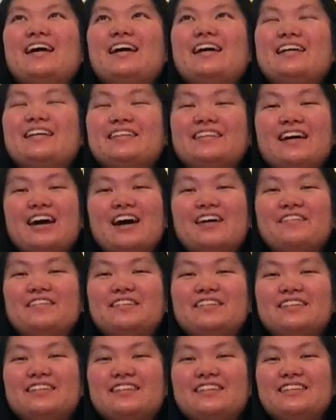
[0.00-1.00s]
I still have
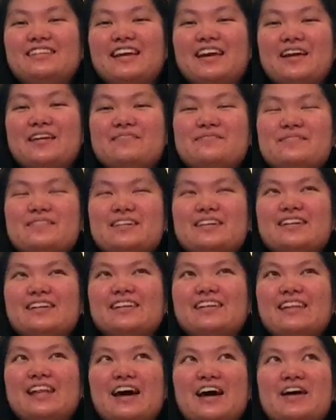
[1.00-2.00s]
it to this day,
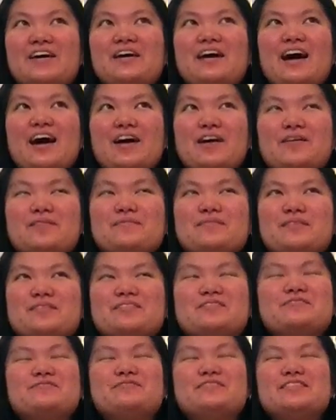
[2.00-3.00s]
but that
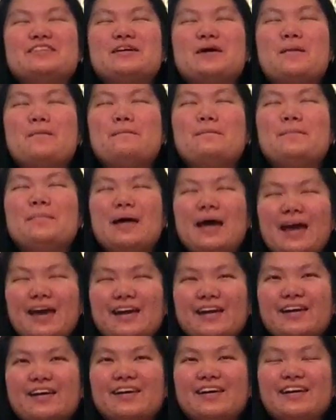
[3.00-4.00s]
album was a
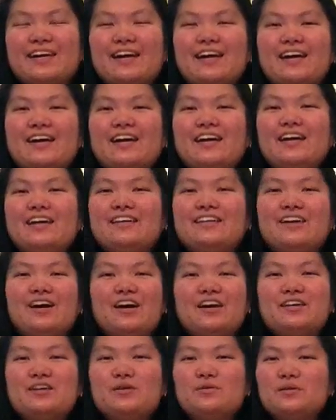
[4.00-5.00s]
banger. So
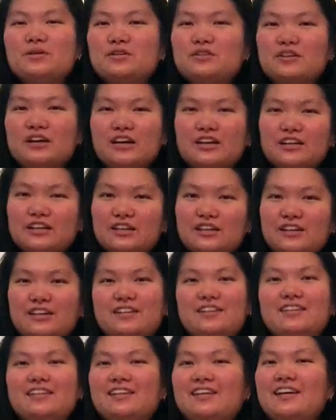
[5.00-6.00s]
all you One
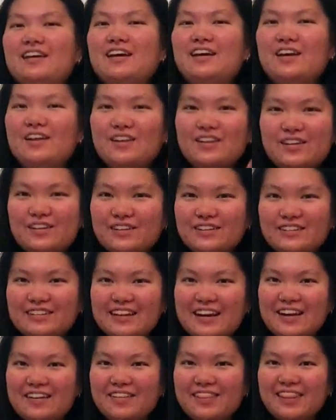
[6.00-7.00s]
Direction nerds
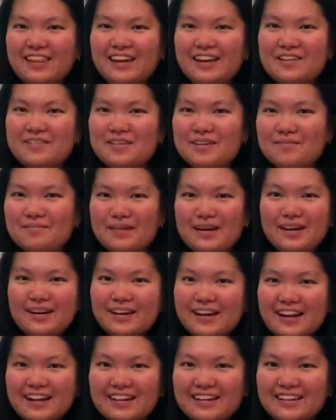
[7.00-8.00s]
out there, you
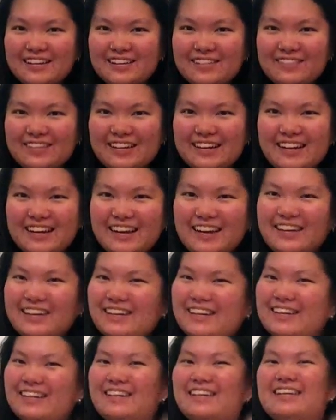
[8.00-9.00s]
better like this
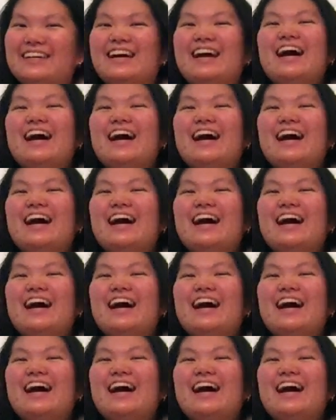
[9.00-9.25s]
video.